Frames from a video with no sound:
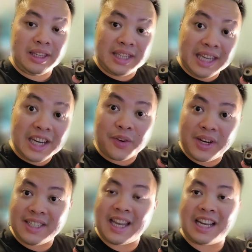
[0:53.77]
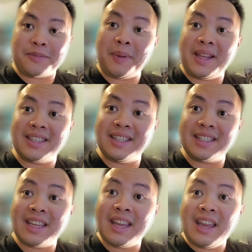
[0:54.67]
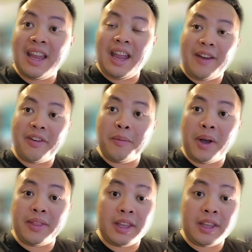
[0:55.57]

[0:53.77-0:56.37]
decrease that expenses every month.